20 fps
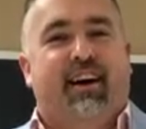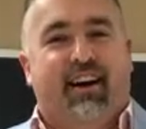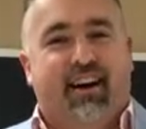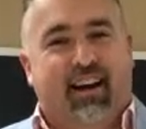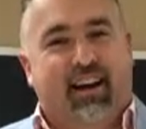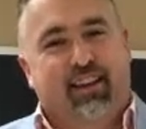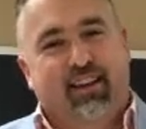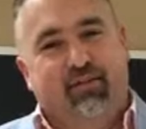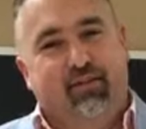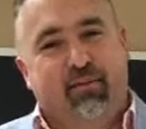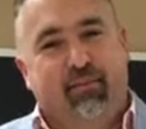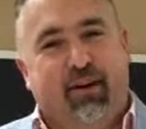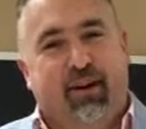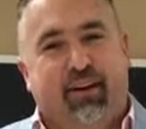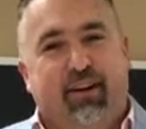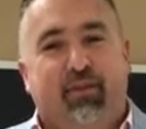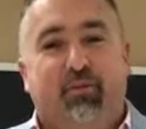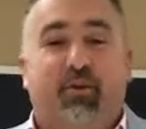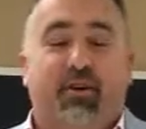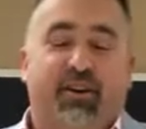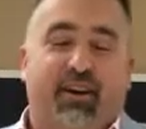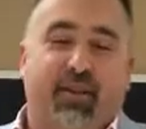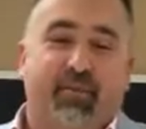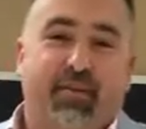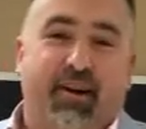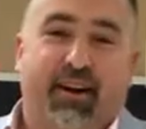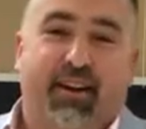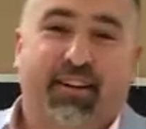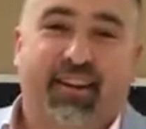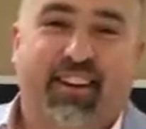I live in, or work in
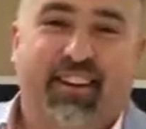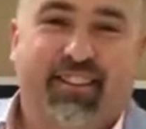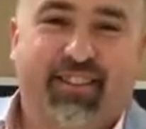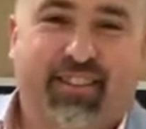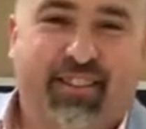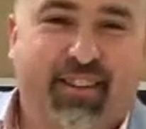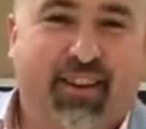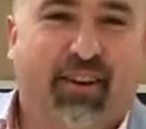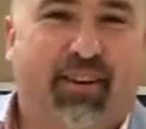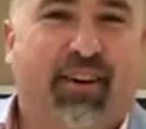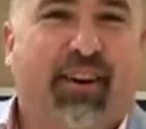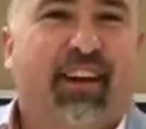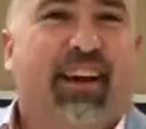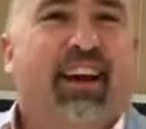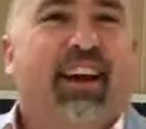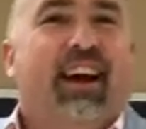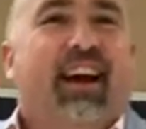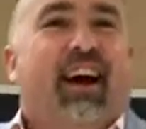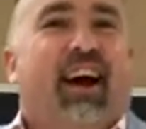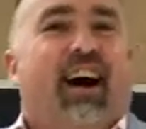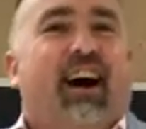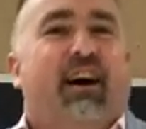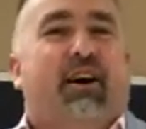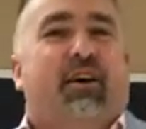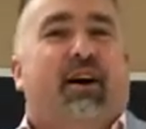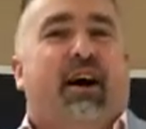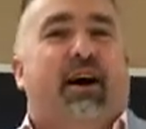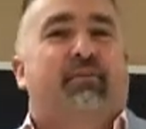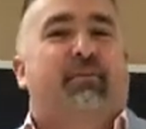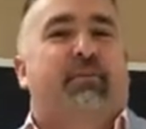Paradise. So
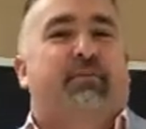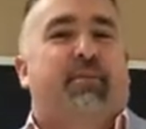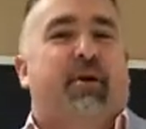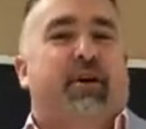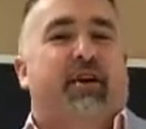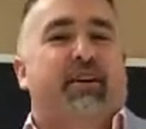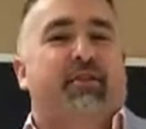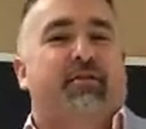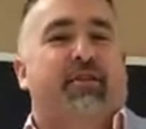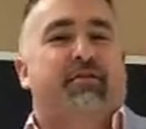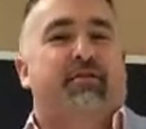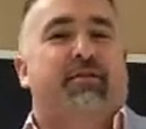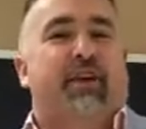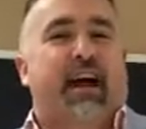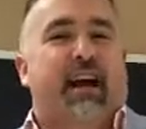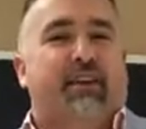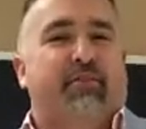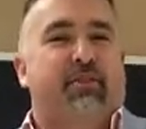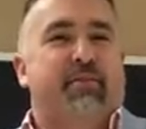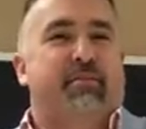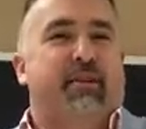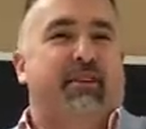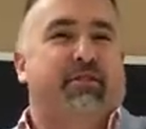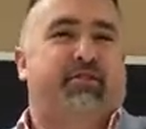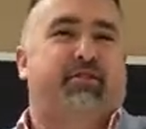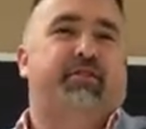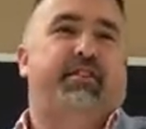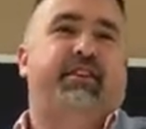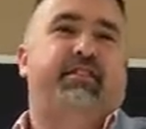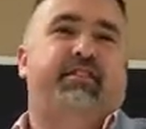I'm part of the Factory
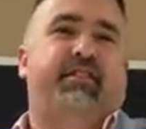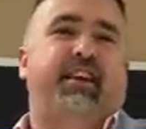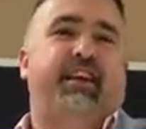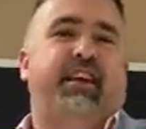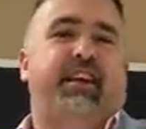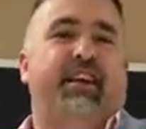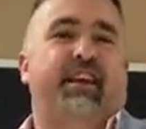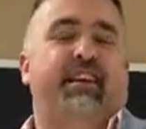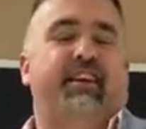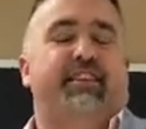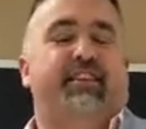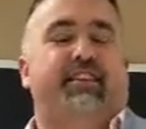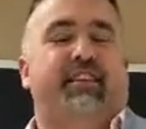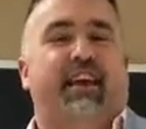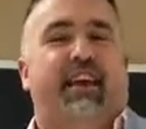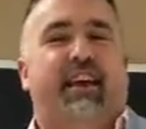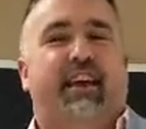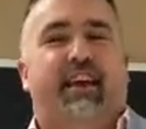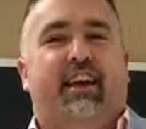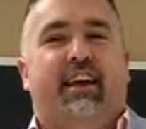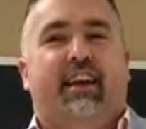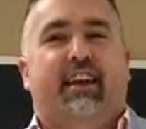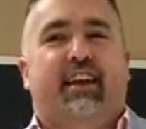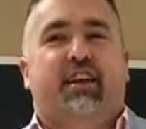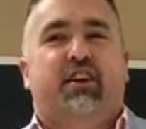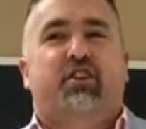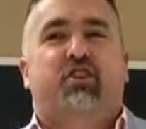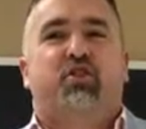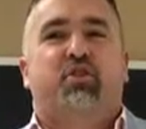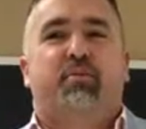Ministries. It is a
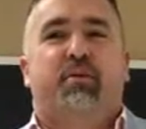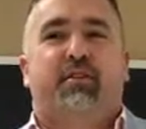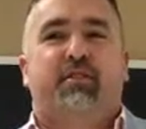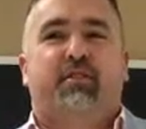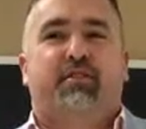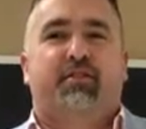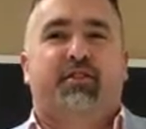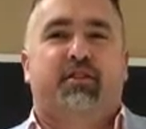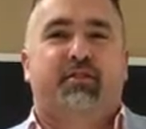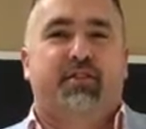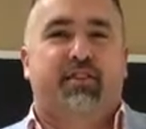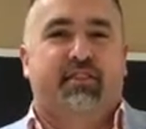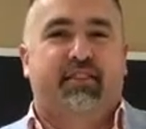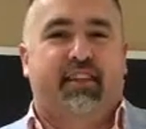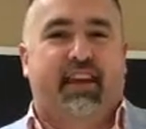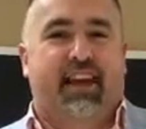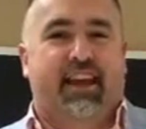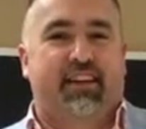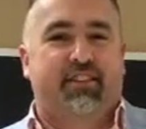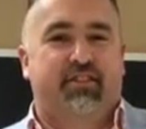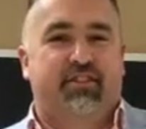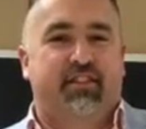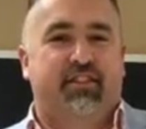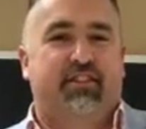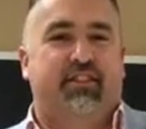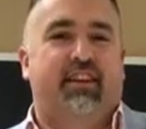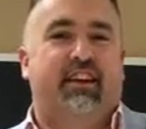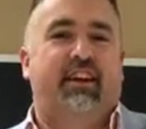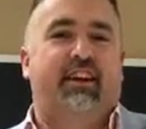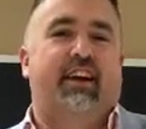human service
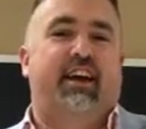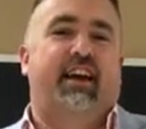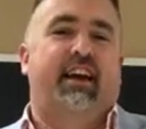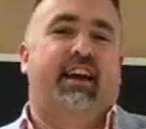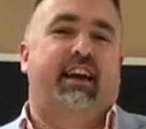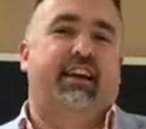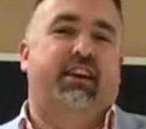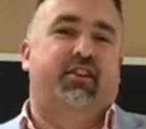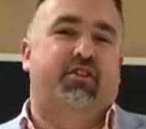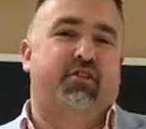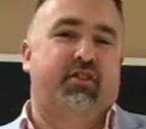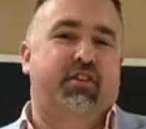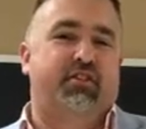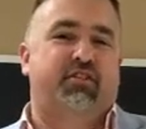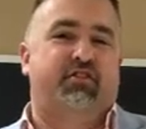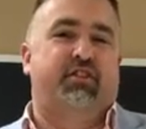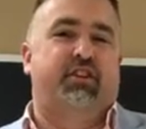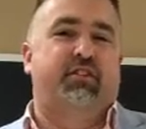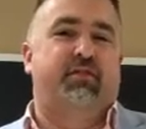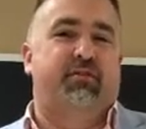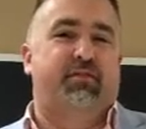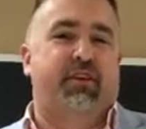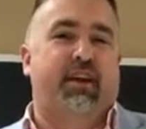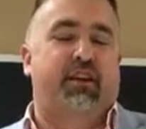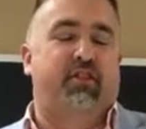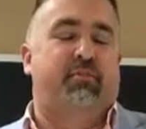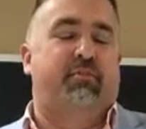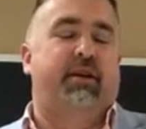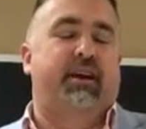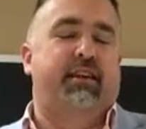agency, a Christian
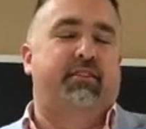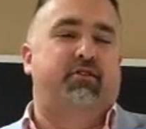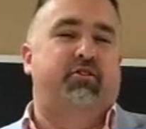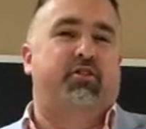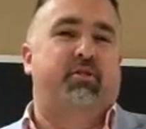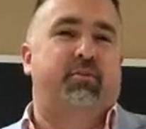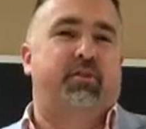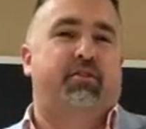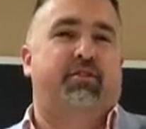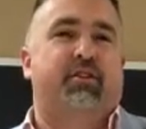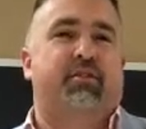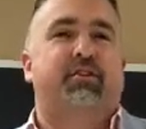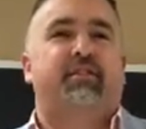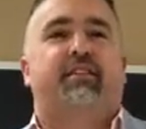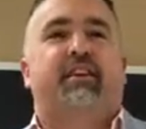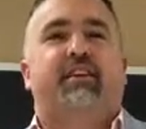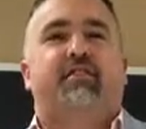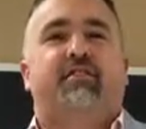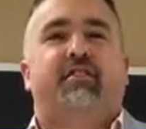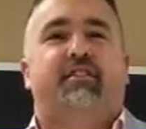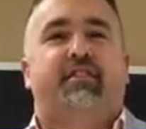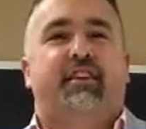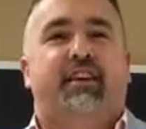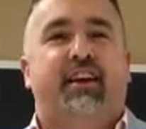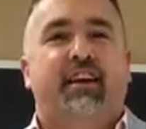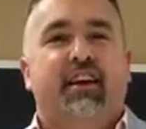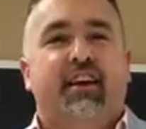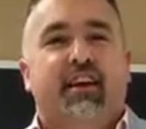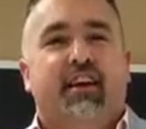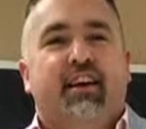faith-based human service agency
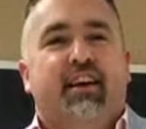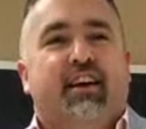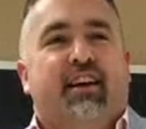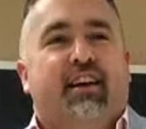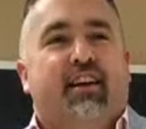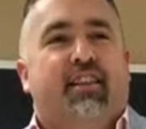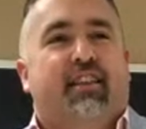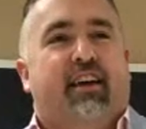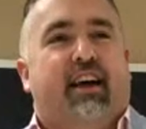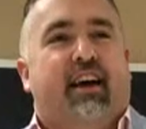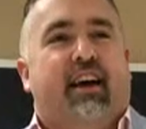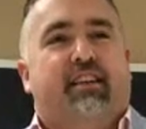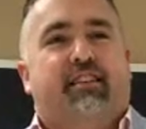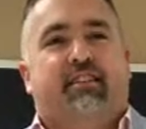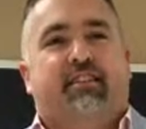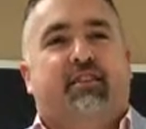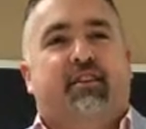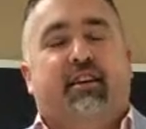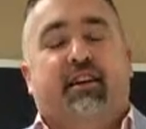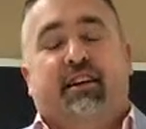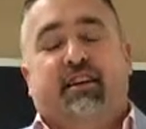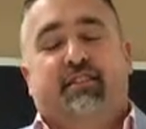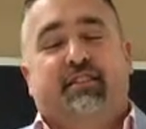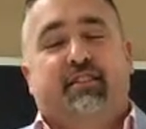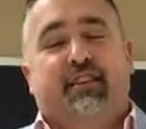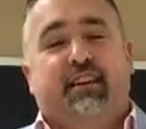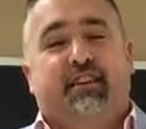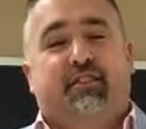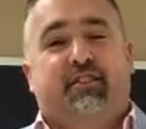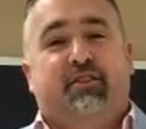that
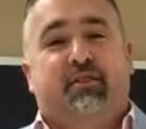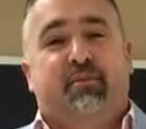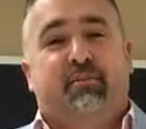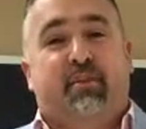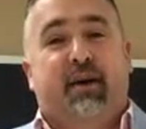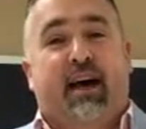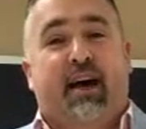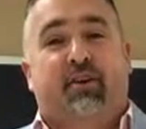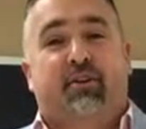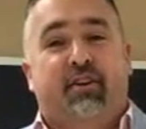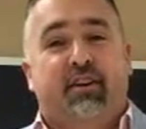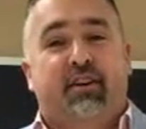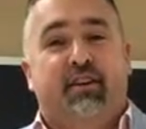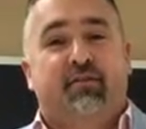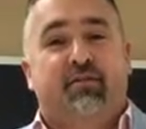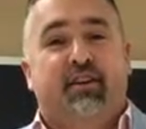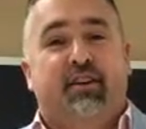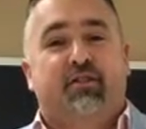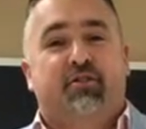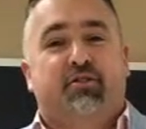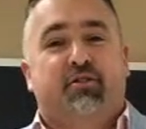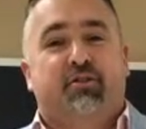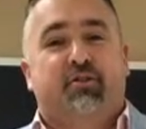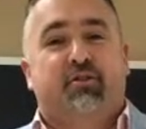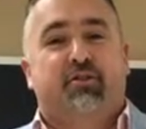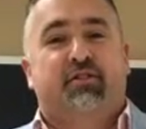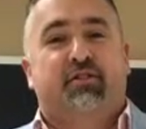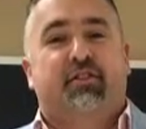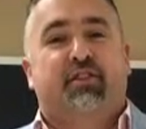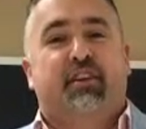seeks to empower
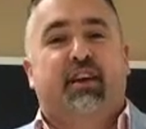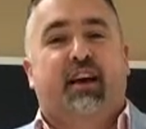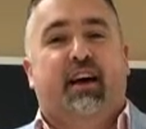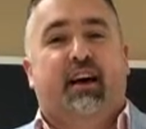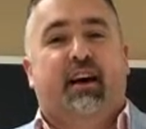individuals